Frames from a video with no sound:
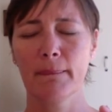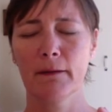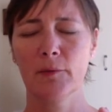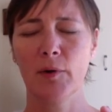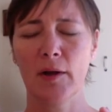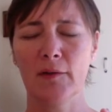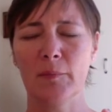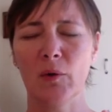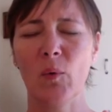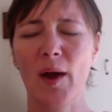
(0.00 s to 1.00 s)
your body's
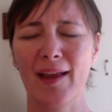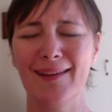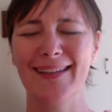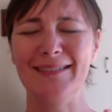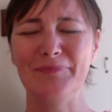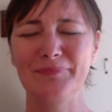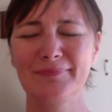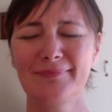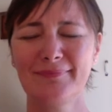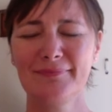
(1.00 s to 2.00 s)
been quietly
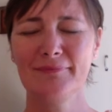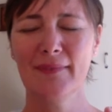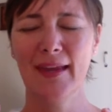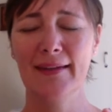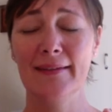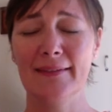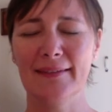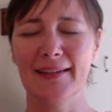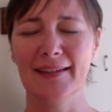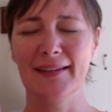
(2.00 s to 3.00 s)
and
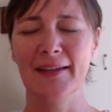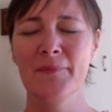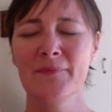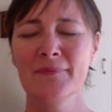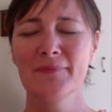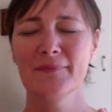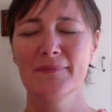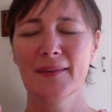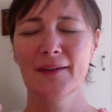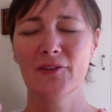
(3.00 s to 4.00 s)
insistingly
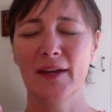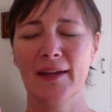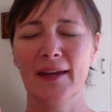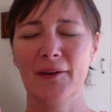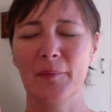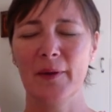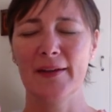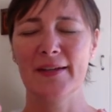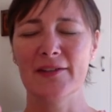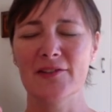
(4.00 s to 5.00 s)
trying to get you to pay
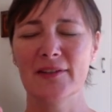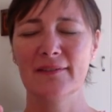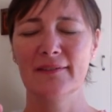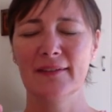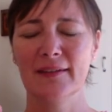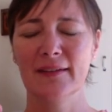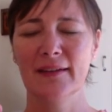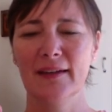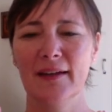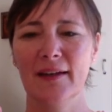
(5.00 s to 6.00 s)
attention.
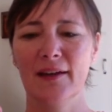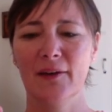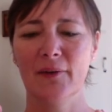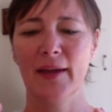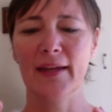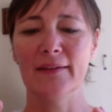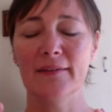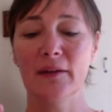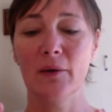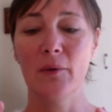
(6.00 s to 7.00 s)
All right,
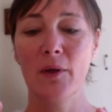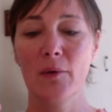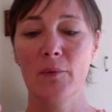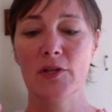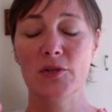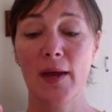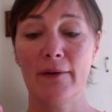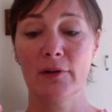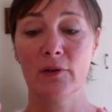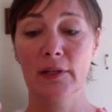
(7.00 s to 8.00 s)
so once you
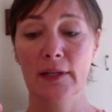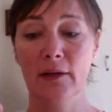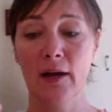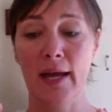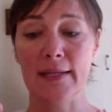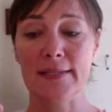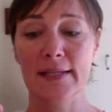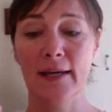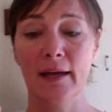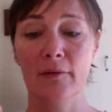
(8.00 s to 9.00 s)
have a clear
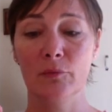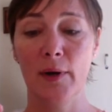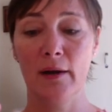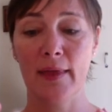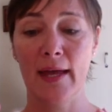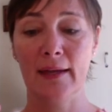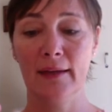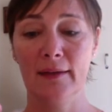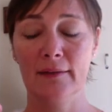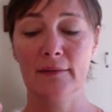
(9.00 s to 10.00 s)
idea of where that
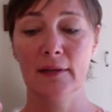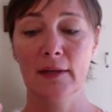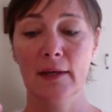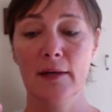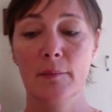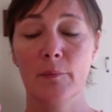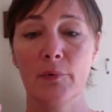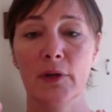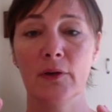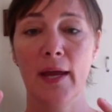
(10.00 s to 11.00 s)
is,
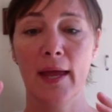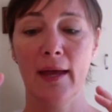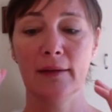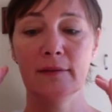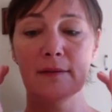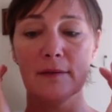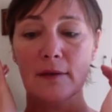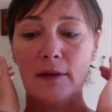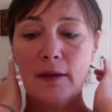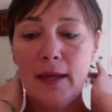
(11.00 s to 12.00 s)
bring your hands
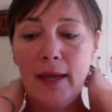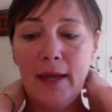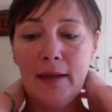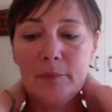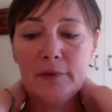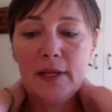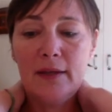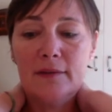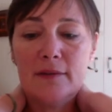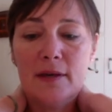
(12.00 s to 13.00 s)
and
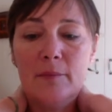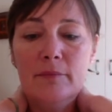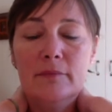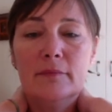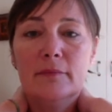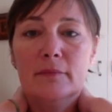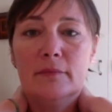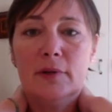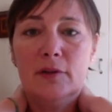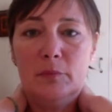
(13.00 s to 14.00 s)
place them
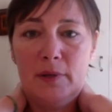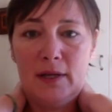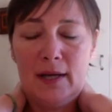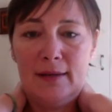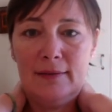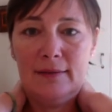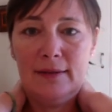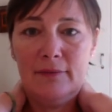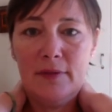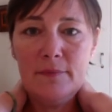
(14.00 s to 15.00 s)
where you've been guided to
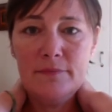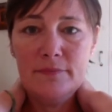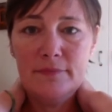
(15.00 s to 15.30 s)
leave them.